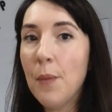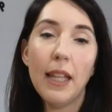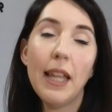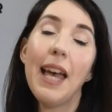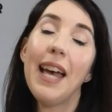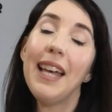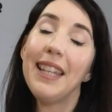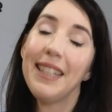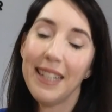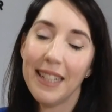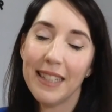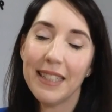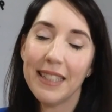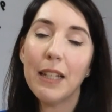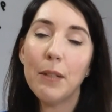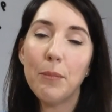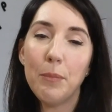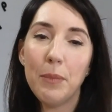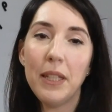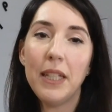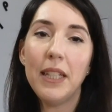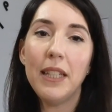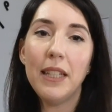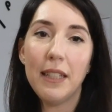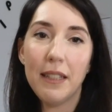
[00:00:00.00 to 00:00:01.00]
and that can
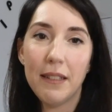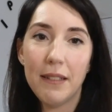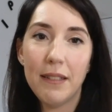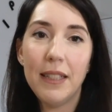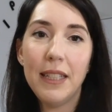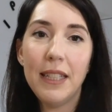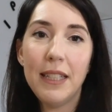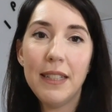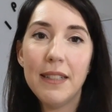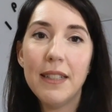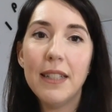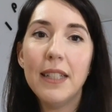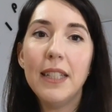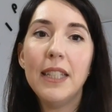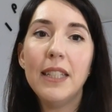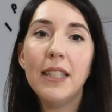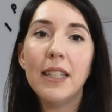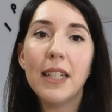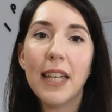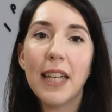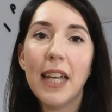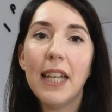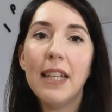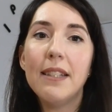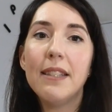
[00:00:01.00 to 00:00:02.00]
be easily the
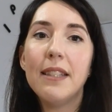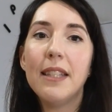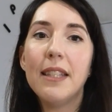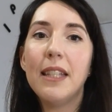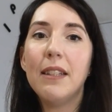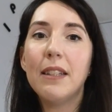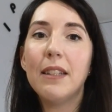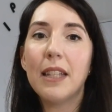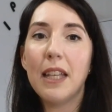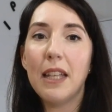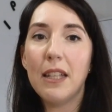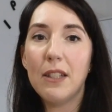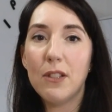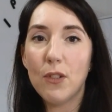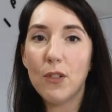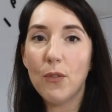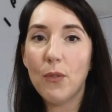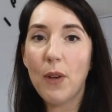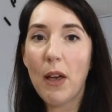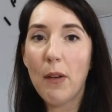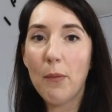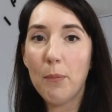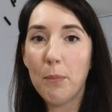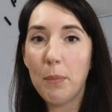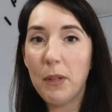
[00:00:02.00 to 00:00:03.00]
case in case of
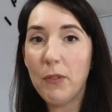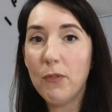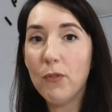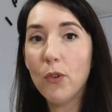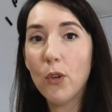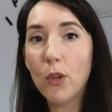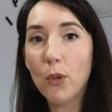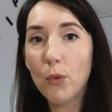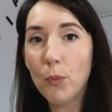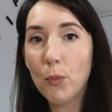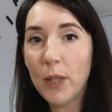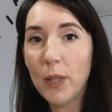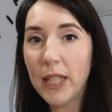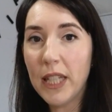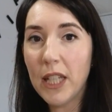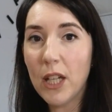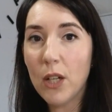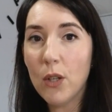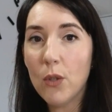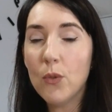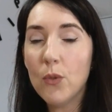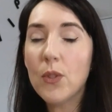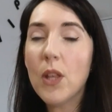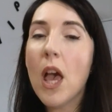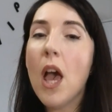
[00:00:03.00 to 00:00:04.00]
MP4
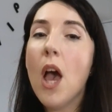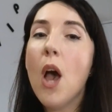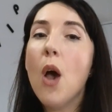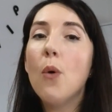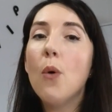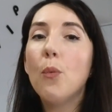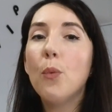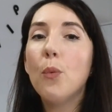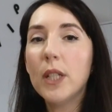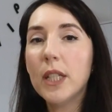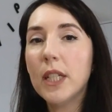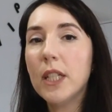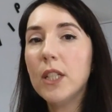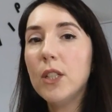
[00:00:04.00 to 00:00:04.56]
videos, what